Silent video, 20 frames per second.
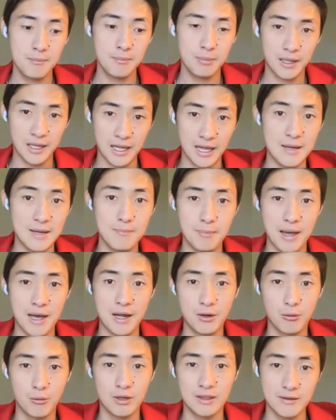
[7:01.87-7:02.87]
play
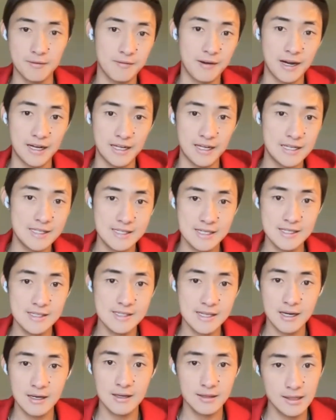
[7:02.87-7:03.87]
better with the financing
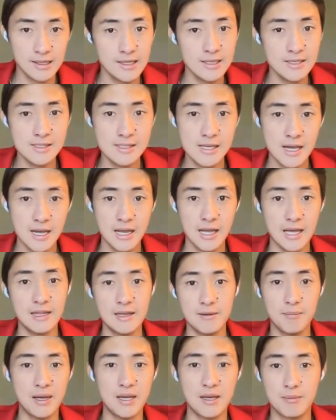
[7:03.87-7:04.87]
side of things and
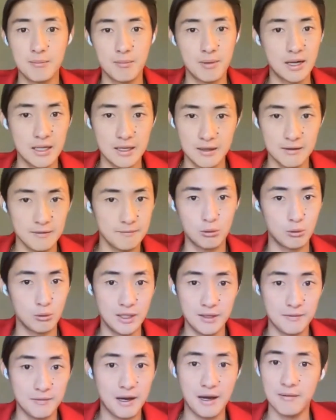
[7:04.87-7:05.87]
then make money 3
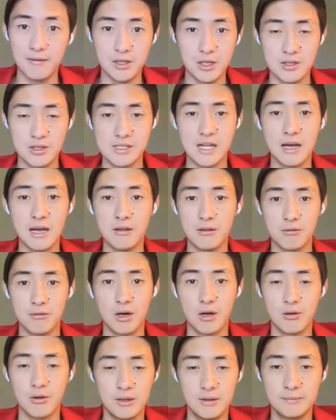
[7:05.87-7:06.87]
to 5 years down the
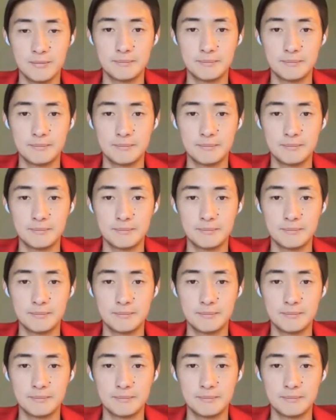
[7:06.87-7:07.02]
road.